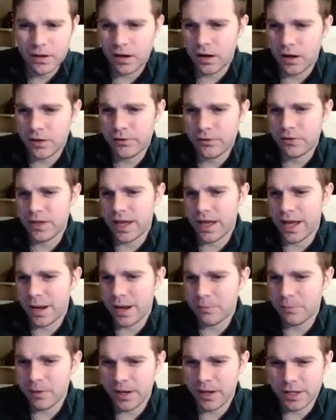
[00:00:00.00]
Under the
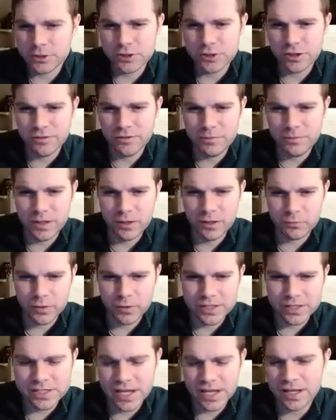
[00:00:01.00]
apprehension of being
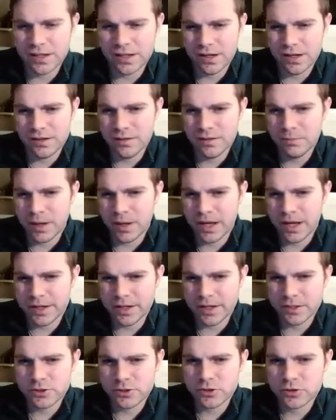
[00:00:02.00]
retaken into
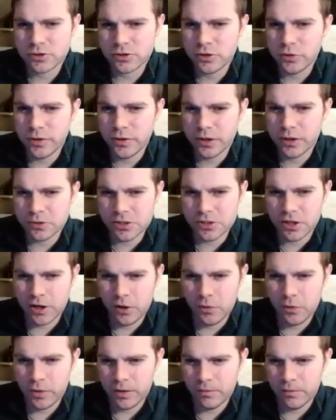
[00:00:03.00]
bondage, 2 years
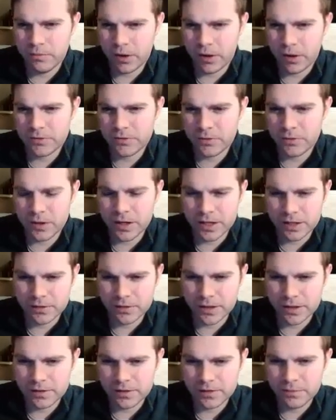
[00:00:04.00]
ago we embarked for
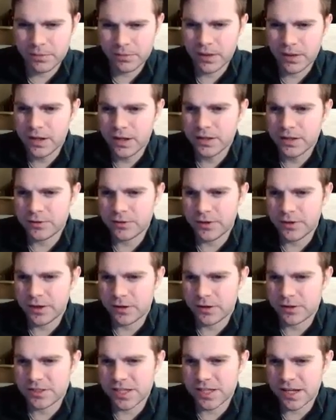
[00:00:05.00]
England. During
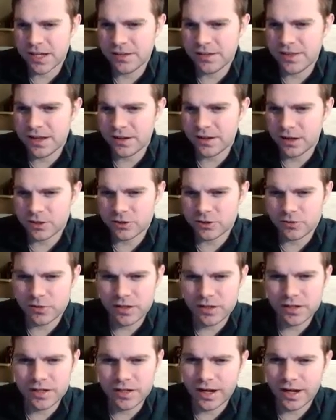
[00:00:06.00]
our stay in that
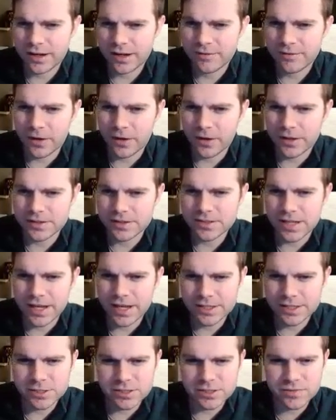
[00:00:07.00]
country, kind friends,
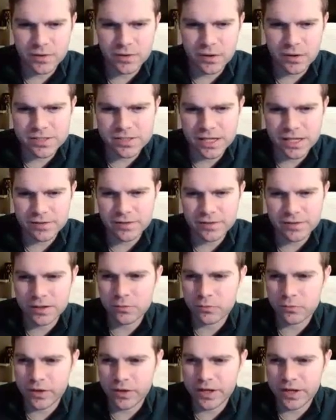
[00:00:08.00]
anxious for our
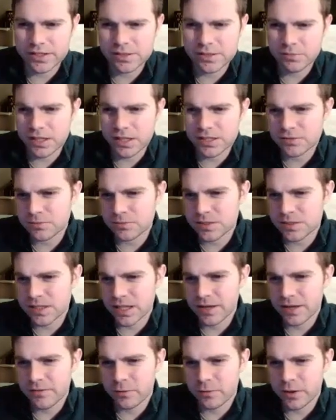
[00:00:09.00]
safety, ransomed us from
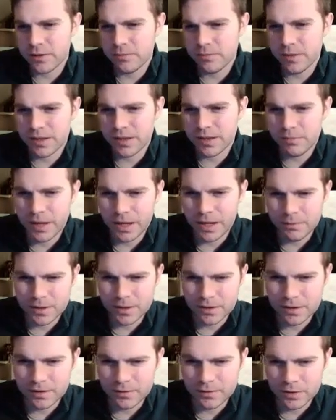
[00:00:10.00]
slavery by the
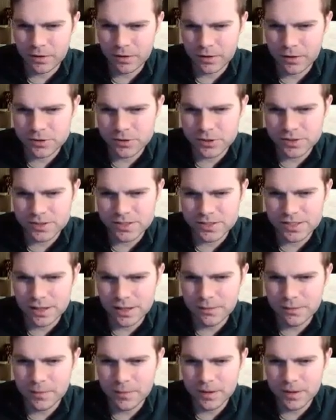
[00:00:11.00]
payment of a large
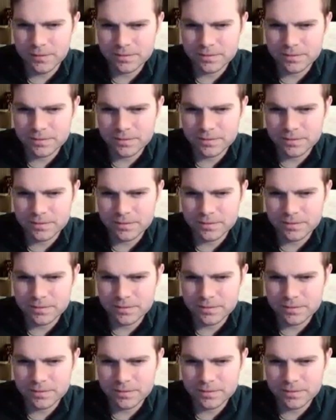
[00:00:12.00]
sum.